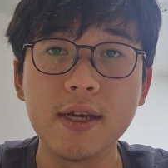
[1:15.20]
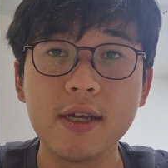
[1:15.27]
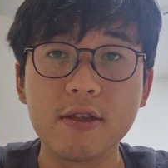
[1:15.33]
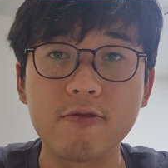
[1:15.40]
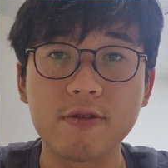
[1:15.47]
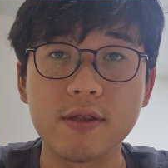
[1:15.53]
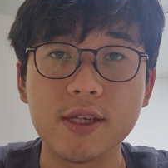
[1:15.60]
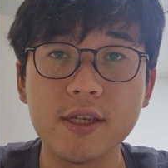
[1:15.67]

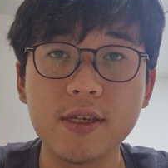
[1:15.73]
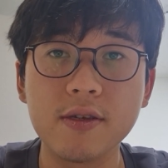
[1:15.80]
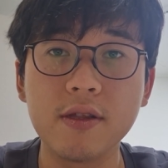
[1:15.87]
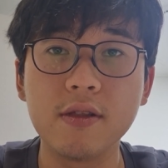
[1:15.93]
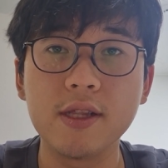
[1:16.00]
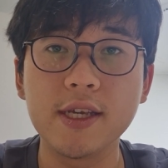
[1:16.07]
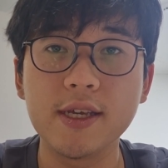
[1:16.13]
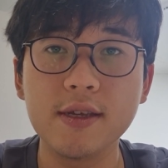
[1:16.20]

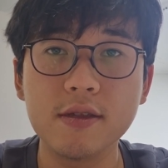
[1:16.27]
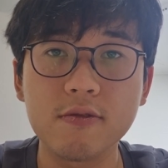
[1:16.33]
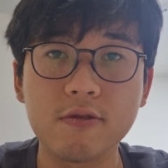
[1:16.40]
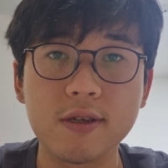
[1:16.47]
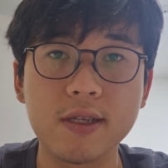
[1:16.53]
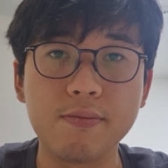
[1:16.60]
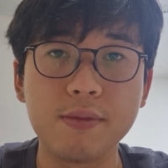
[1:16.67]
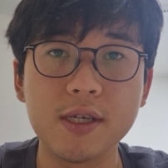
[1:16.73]
Traditionally,
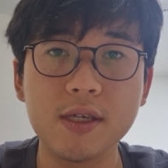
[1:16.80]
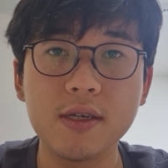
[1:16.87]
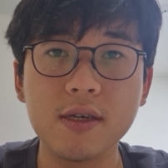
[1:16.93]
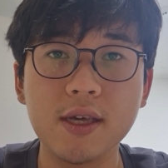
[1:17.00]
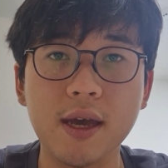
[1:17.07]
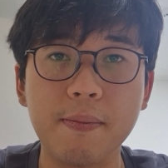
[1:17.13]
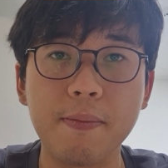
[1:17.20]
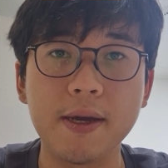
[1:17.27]
transmission
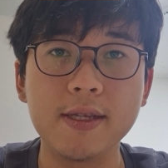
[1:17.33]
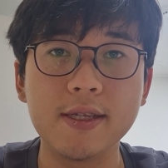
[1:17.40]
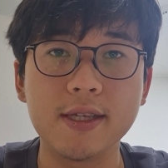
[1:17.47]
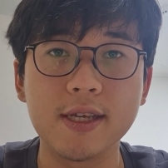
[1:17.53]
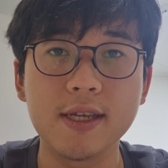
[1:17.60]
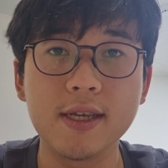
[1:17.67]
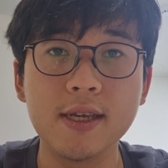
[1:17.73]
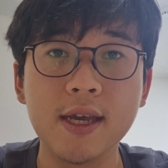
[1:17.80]

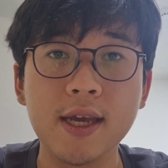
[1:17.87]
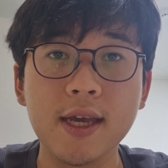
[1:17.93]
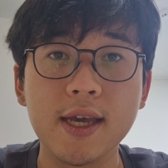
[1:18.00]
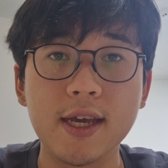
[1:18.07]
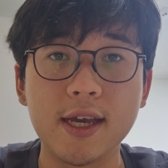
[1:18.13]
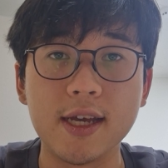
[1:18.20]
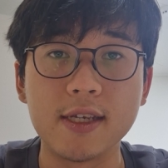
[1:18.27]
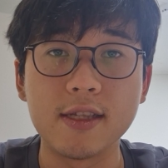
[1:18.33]
capacity
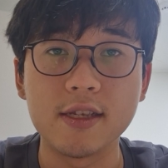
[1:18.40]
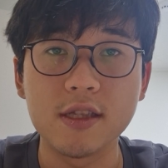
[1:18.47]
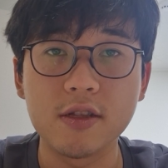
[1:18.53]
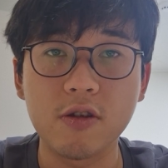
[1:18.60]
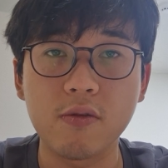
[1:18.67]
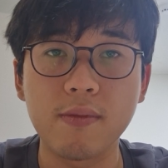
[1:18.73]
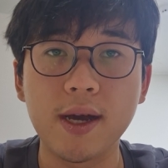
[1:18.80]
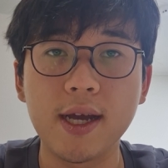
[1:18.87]
is
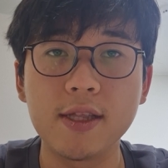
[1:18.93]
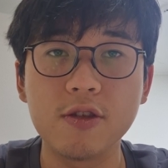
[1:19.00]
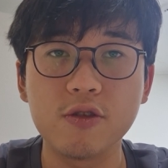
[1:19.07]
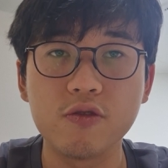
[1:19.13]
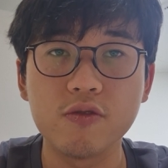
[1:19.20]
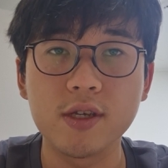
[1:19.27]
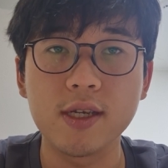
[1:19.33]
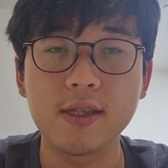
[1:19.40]
determined
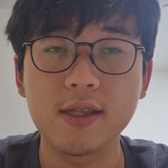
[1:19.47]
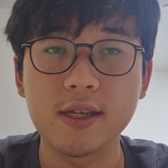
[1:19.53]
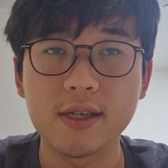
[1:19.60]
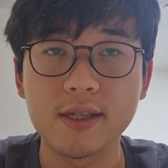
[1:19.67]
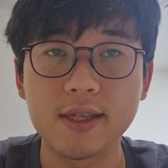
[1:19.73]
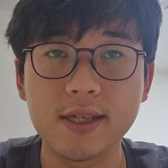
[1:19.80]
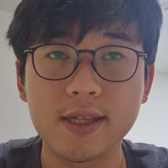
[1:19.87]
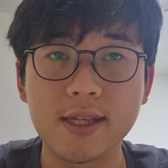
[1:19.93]
using the
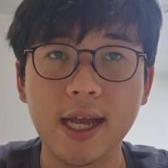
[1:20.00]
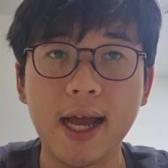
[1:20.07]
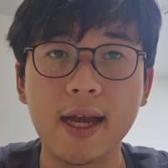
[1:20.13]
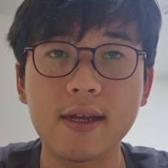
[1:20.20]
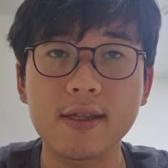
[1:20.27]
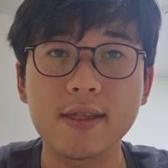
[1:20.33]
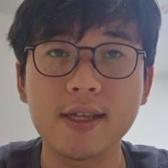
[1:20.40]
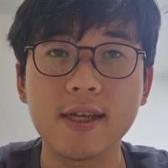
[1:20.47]

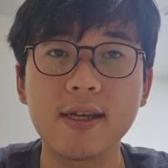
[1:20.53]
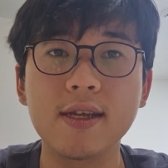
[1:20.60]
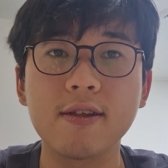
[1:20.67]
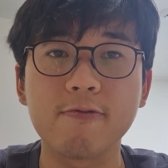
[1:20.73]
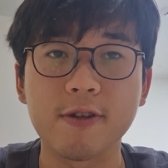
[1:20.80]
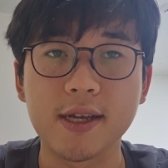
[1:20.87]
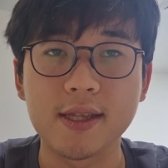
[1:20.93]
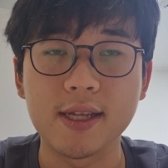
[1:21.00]
static
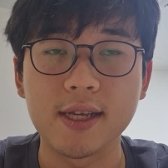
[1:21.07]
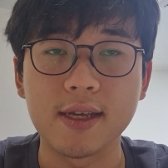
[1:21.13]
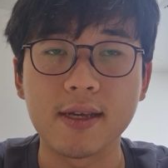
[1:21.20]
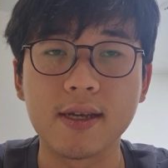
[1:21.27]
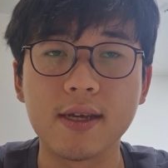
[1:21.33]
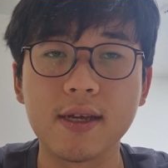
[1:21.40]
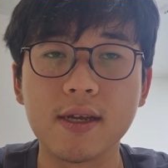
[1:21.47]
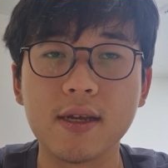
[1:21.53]
rating,
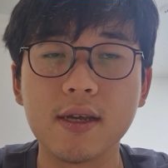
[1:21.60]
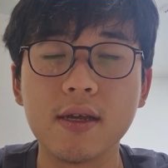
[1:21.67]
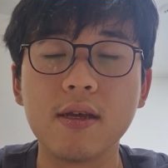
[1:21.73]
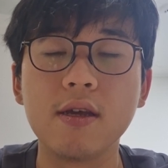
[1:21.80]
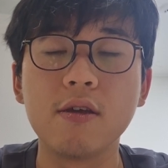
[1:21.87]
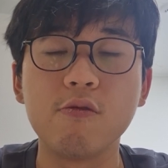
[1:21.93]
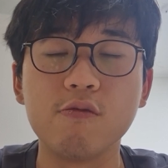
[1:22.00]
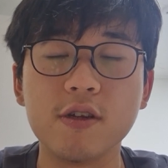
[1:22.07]

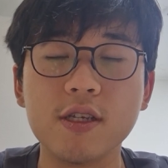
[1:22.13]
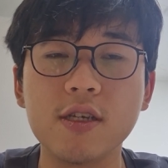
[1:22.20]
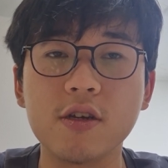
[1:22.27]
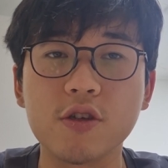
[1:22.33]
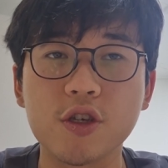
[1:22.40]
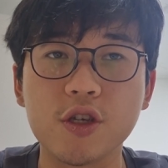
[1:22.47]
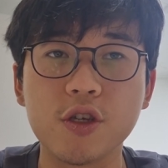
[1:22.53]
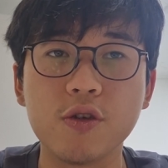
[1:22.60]
which
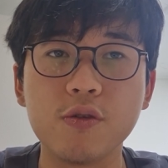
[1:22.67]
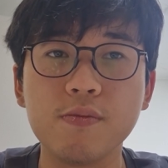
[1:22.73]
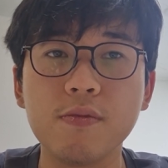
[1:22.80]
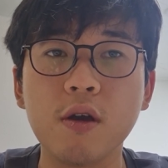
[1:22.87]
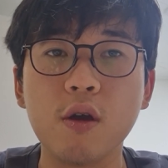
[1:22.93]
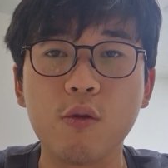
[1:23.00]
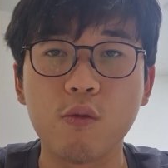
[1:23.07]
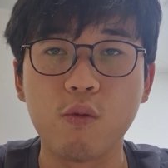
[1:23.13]
assume
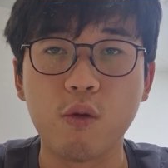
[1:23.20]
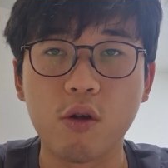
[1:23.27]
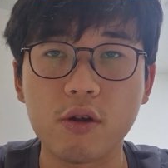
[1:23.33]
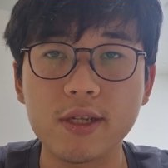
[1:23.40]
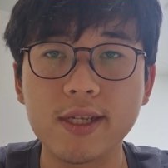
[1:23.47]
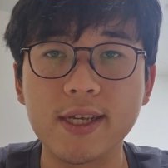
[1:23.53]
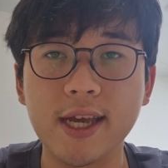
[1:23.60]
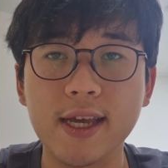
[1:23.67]

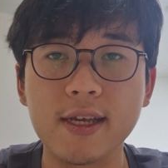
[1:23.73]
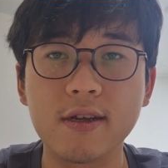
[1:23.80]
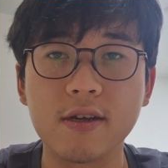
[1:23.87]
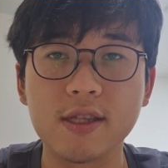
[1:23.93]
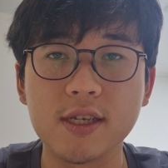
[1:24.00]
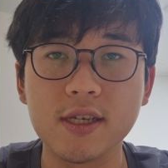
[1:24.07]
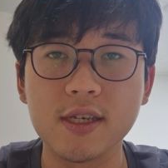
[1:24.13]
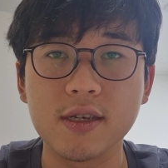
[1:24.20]
worst-case
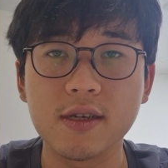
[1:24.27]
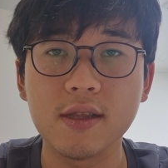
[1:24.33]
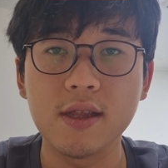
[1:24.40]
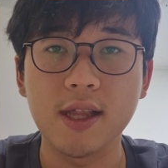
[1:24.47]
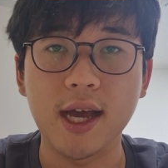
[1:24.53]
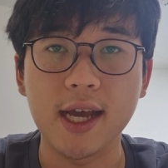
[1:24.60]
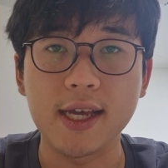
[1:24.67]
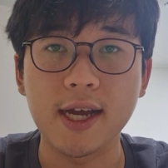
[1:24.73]
conditions
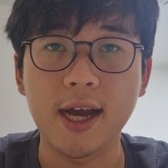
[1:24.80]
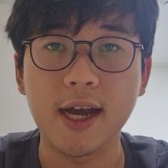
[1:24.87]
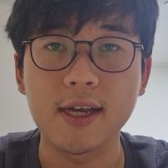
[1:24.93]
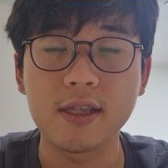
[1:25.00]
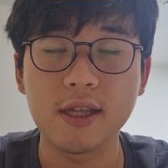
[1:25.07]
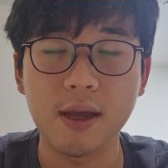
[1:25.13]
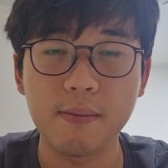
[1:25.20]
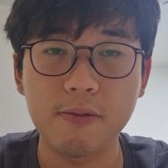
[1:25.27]
like high
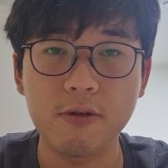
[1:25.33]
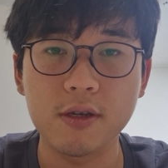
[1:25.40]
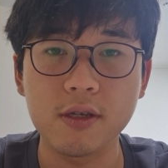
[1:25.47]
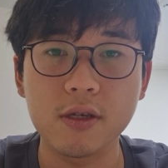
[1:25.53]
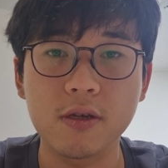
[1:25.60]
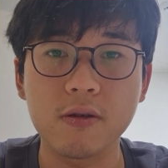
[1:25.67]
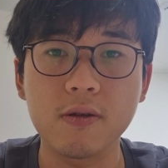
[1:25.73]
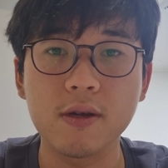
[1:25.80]

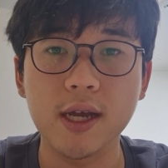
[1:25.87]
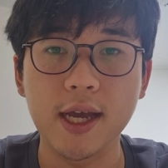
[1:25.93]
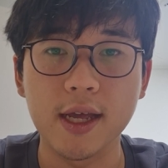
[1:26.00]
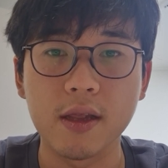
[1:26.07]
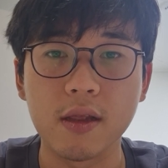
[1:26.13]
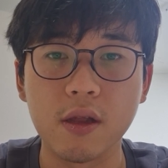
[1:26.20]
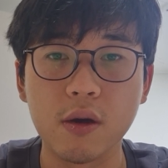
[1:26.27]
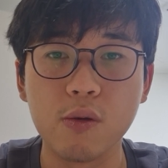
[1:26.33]
temperature
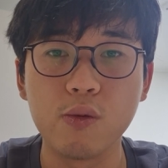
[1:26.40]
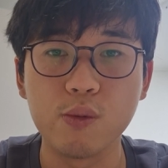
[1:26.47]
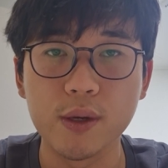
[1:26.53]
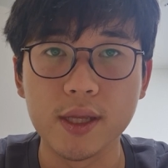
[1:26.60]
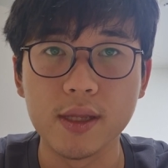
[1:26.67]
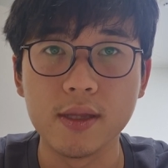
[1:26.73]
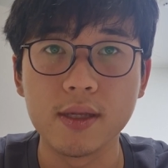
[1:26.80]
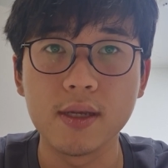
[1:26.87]
and low
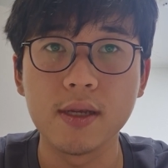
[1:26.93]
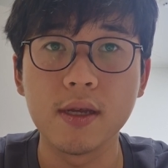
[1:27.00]
wind.